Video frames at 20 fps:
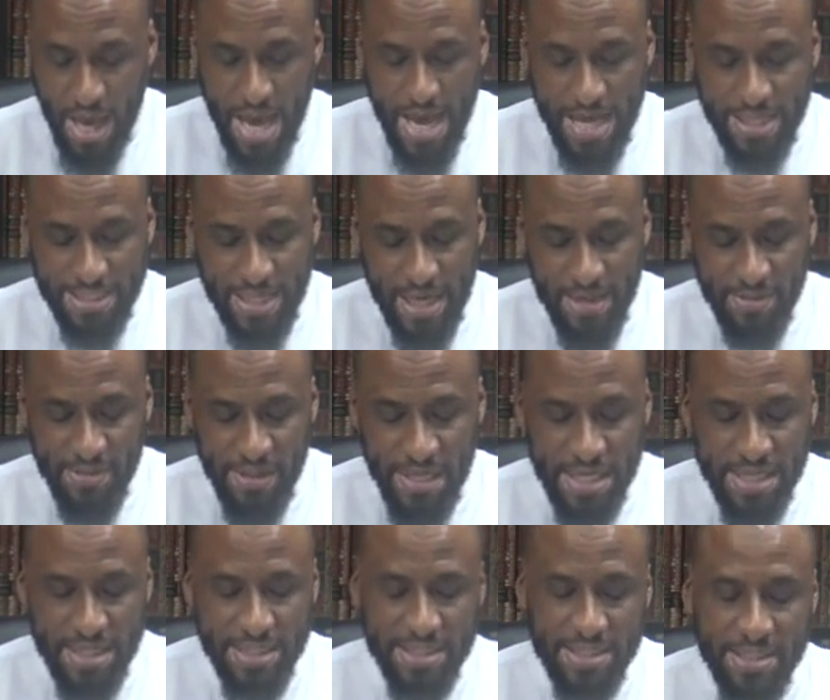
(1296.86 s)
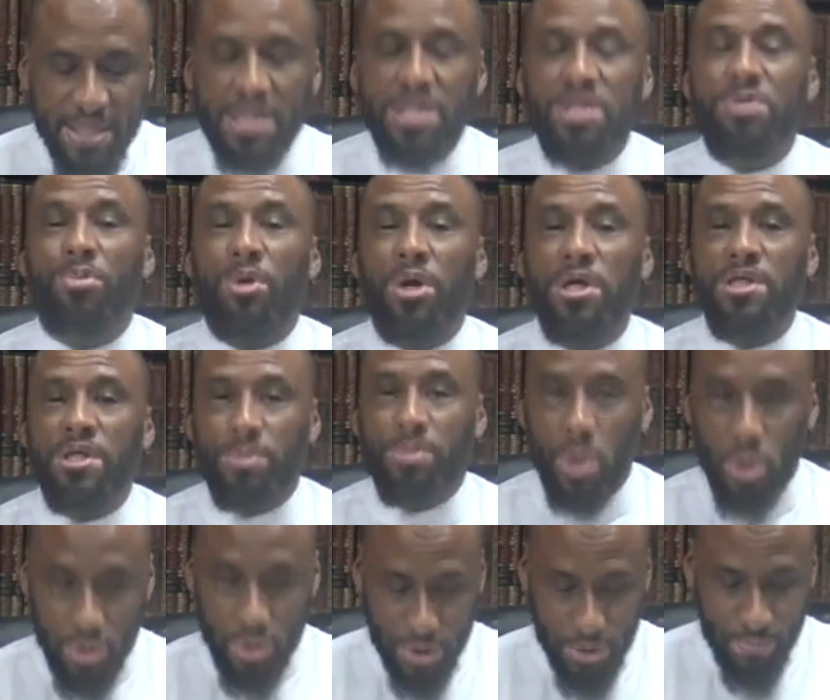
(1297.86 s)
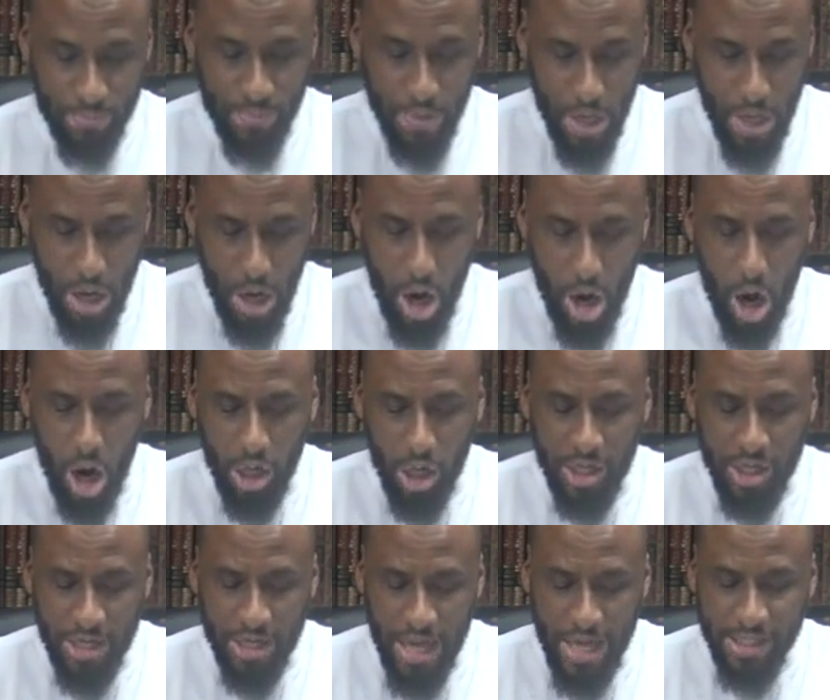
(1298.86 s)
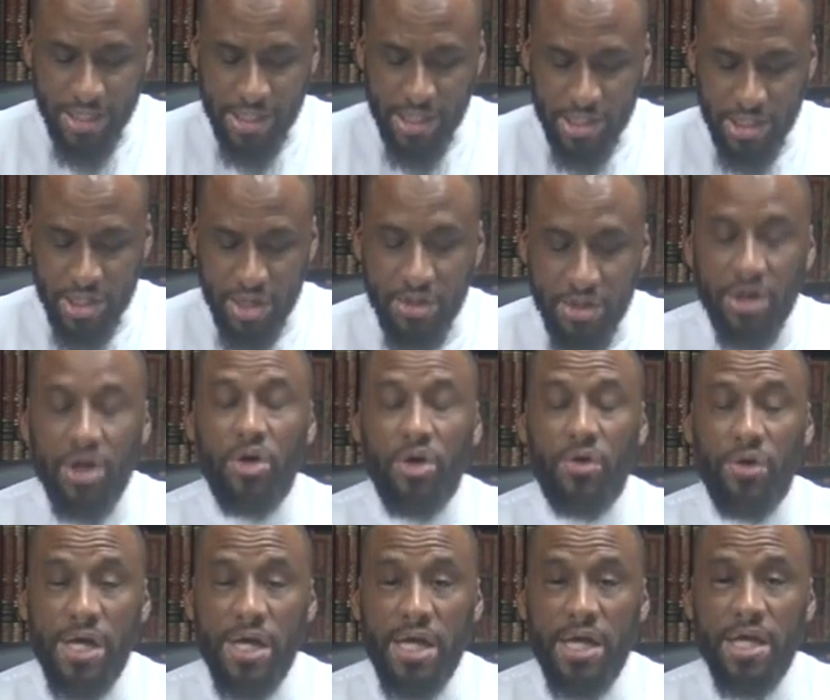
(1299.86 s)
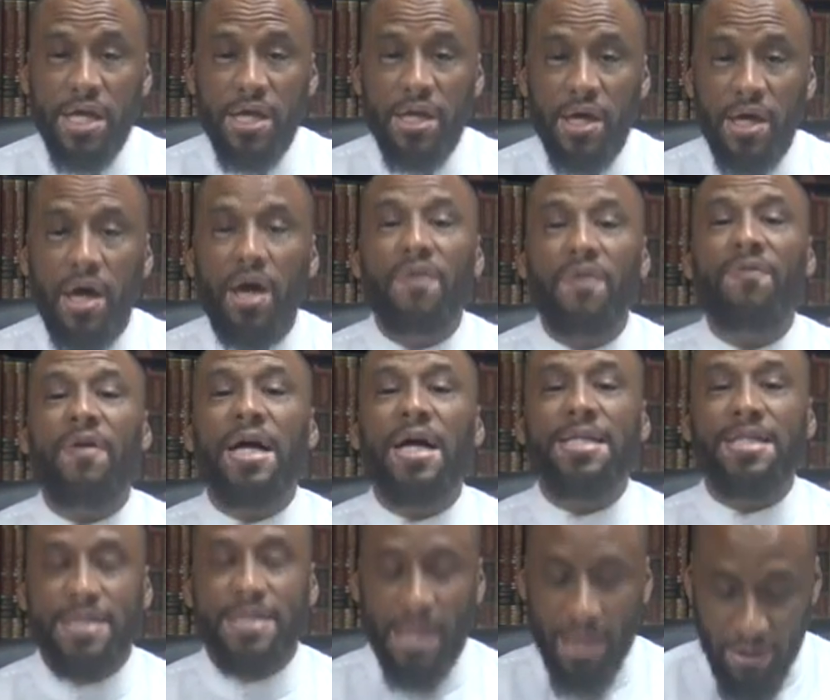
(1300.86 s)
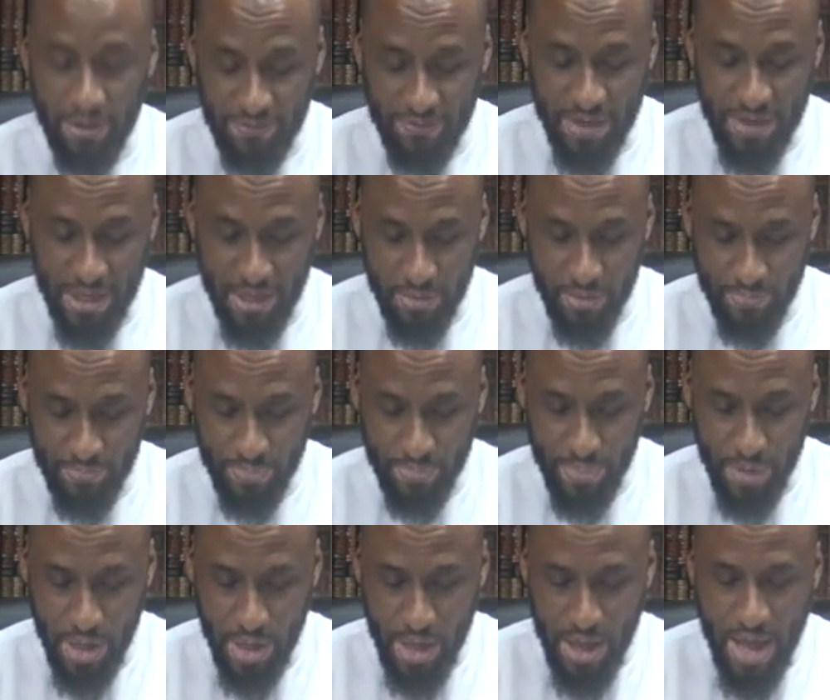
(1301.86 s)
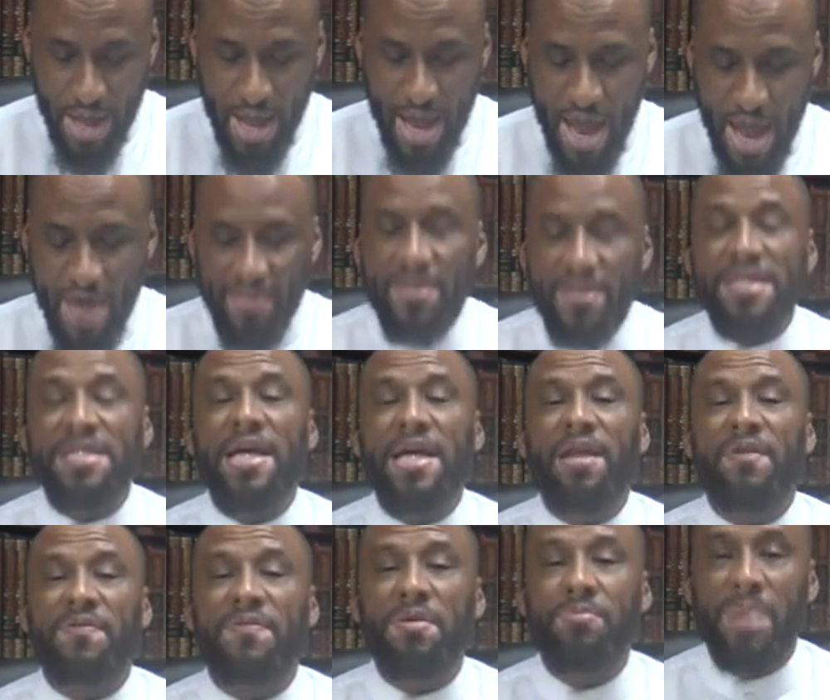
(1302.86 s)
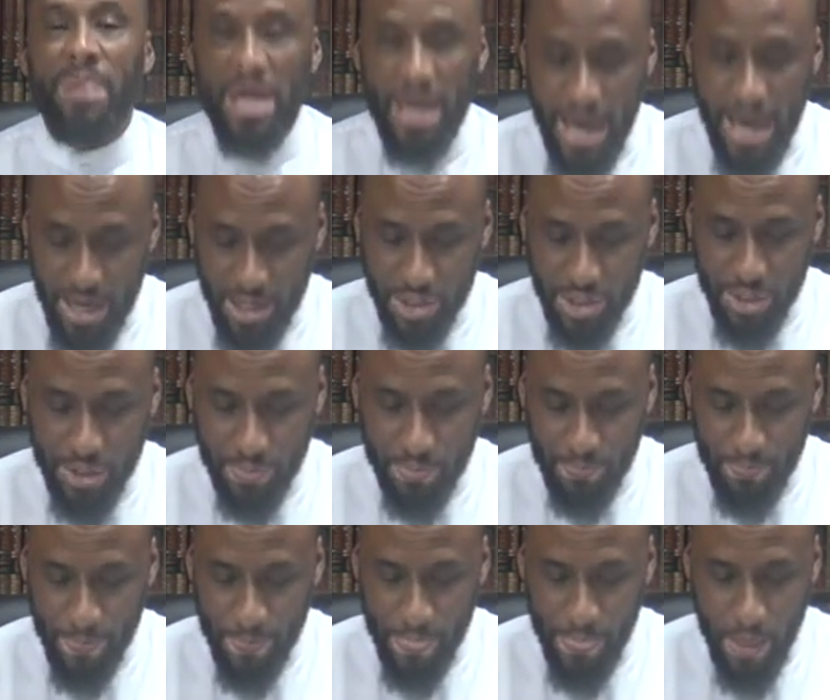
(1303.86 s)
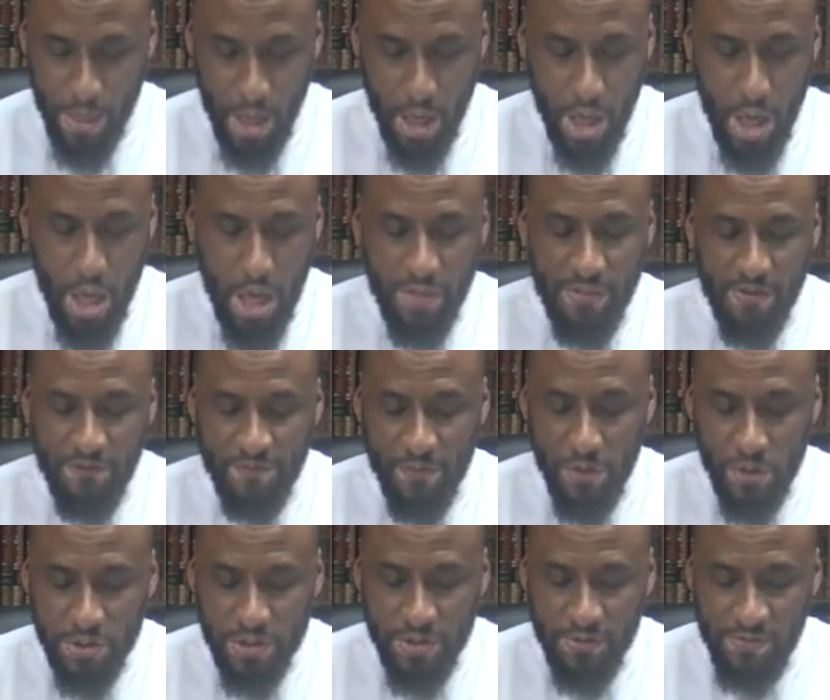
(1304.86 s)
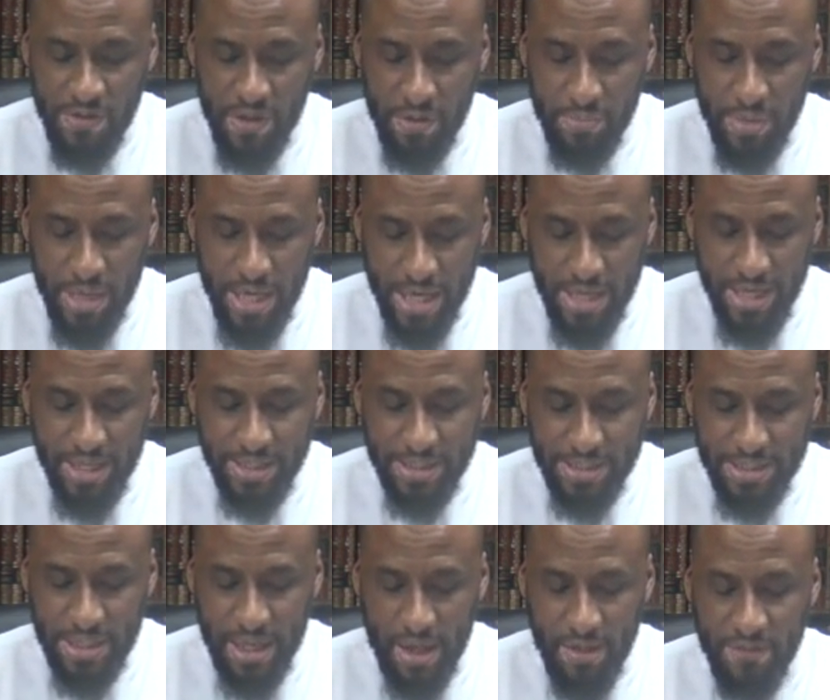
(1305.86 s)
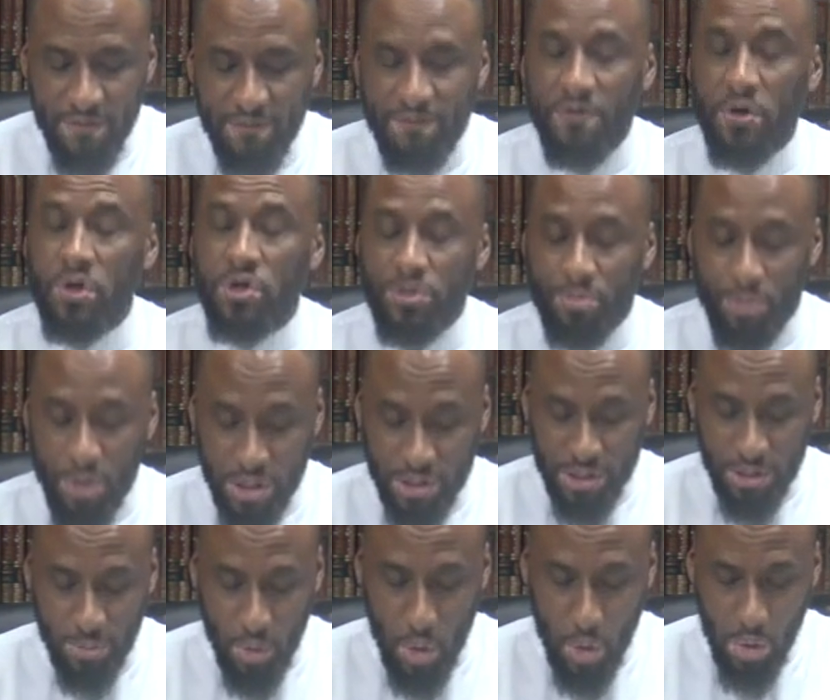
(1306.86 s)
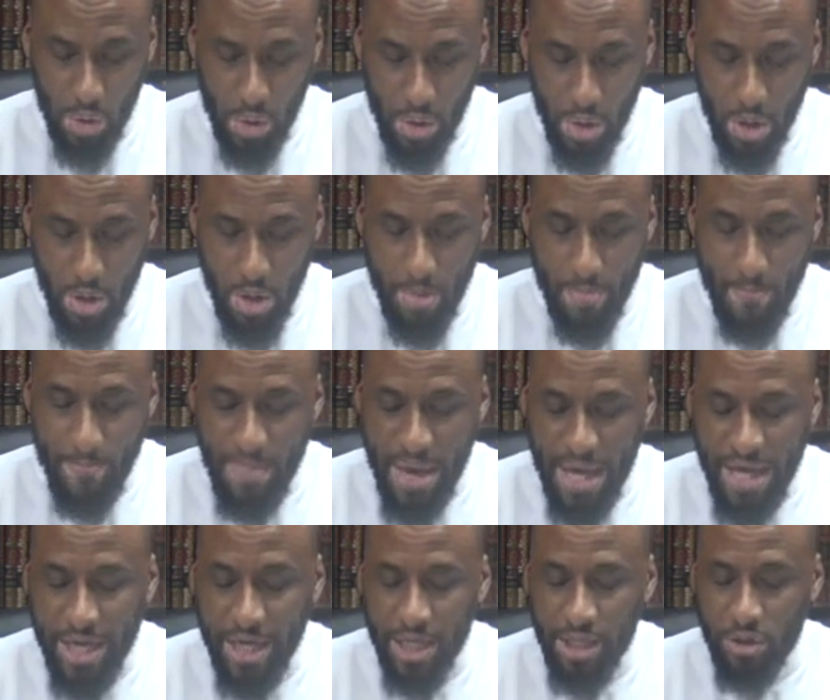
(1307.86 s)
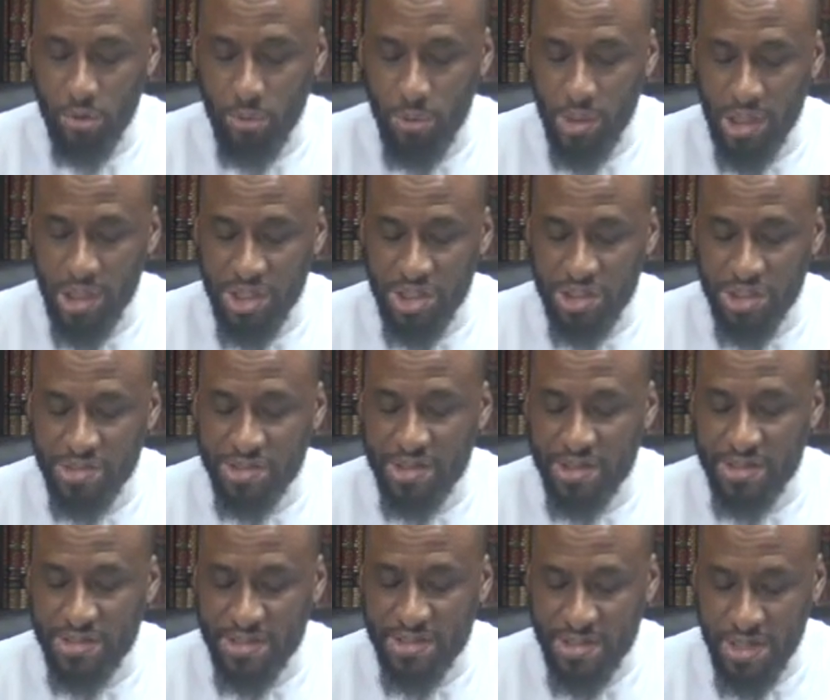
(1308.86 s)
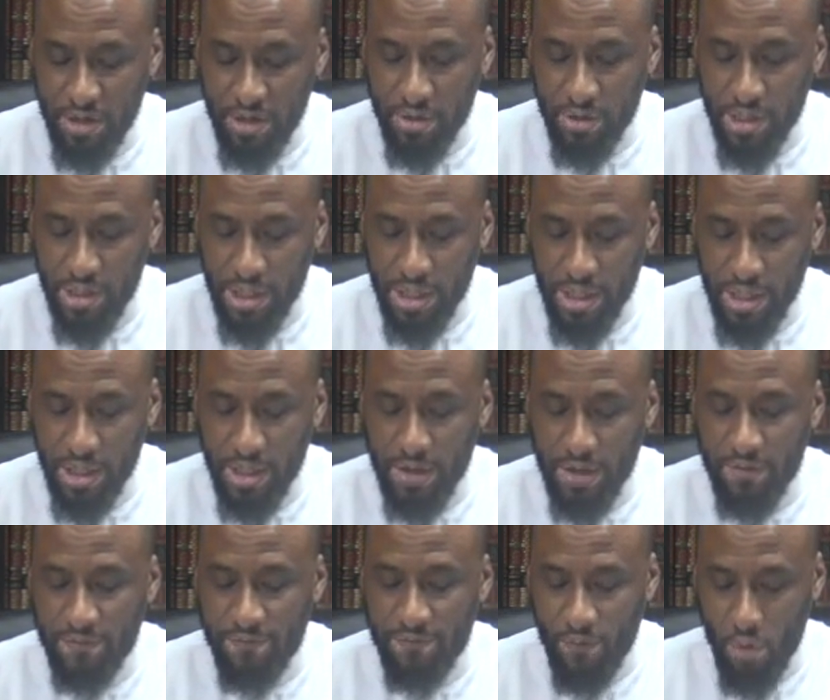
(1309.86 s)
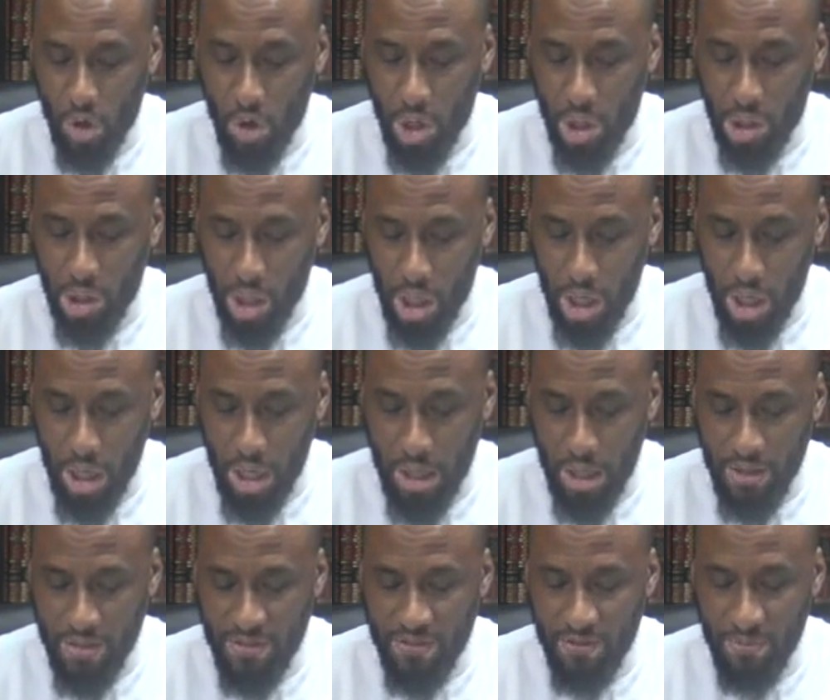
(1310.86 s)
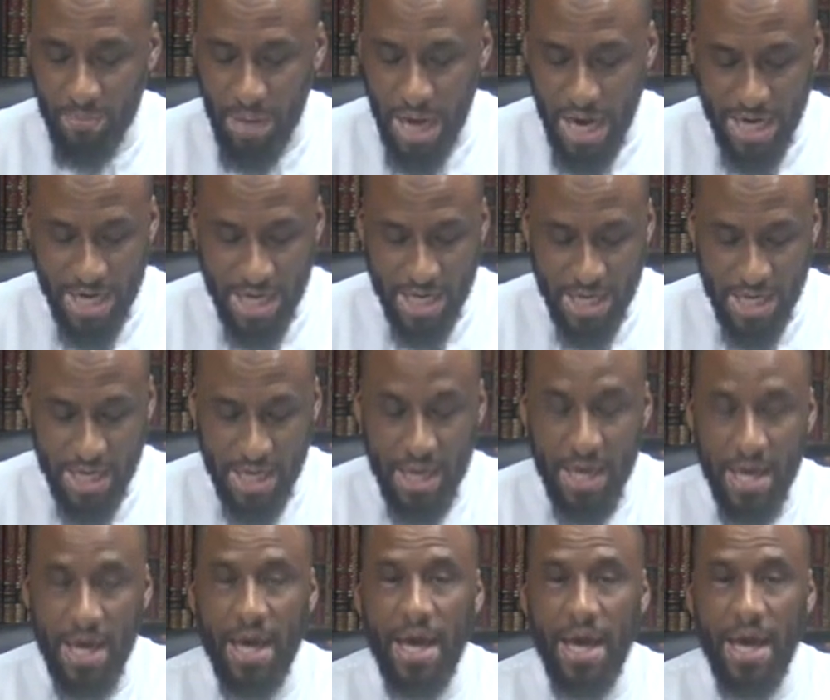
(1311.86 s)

He said these six principles are connected to the creed of a Salafiyah and the Salafi Minhaj. The first of them is the first principle, making the religion sincerely for Allah, the Mighty